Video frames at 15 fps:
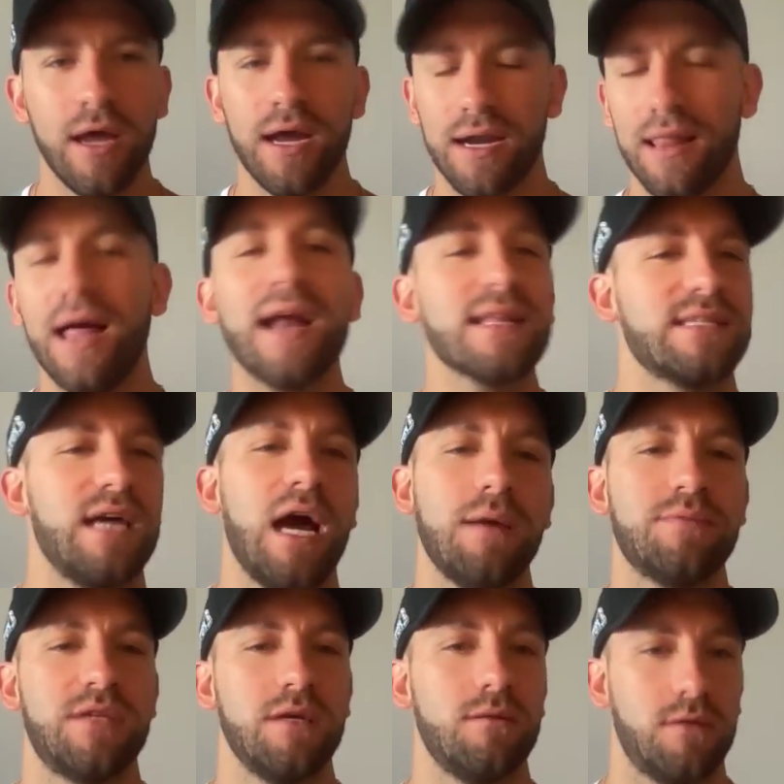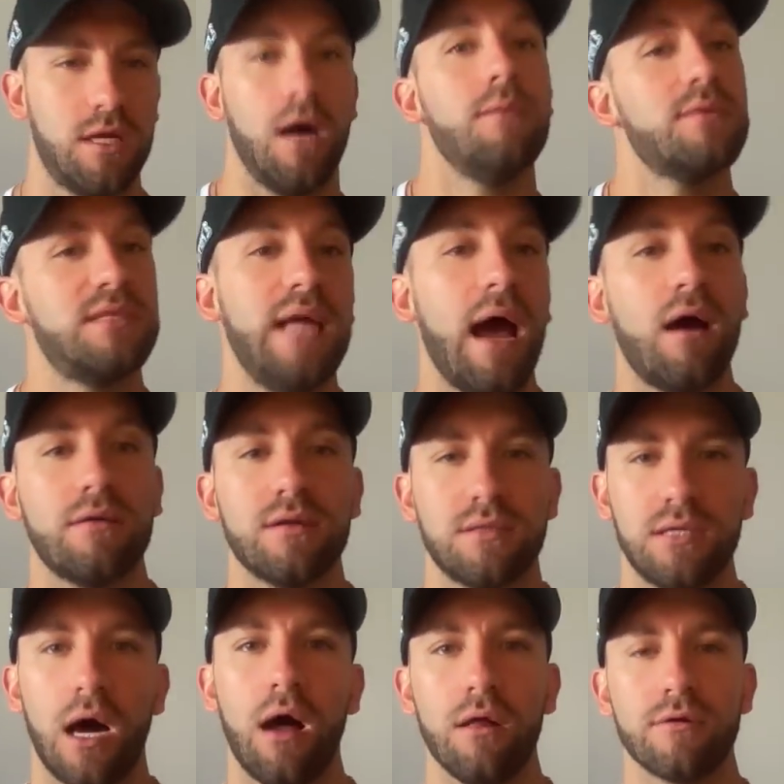And a lot of times it comes down to
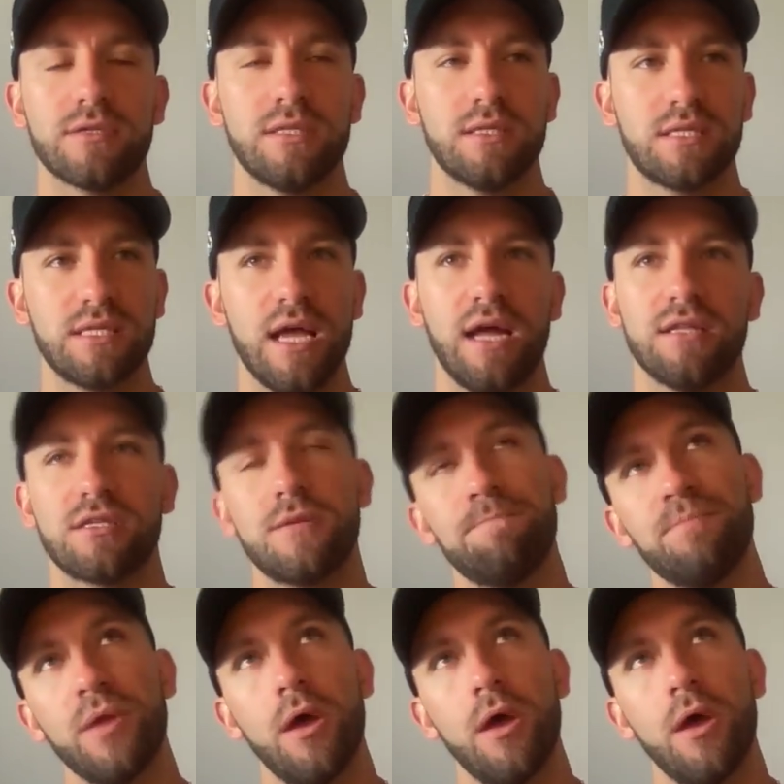dollars and cents.